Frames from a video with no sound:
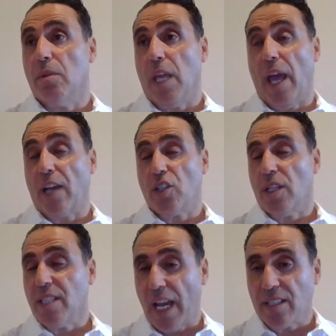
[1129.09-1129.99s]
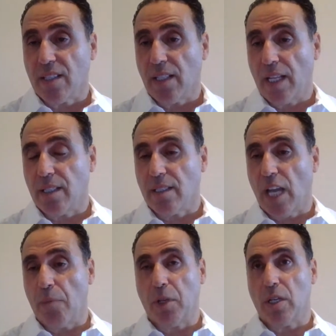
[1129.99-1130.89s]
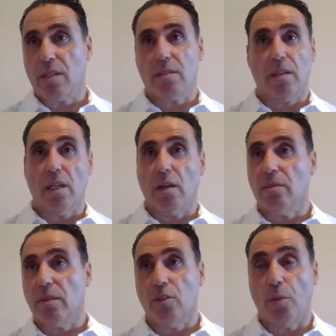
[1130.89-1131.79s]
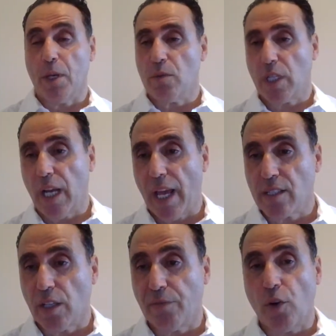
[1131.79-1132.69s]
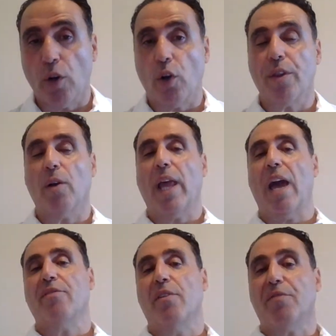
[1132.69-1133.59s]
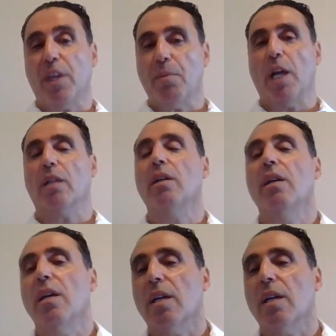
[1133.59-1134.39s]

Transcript: they actually texted at the time because, you know, nobody was going to answer the phone, or they'll have a female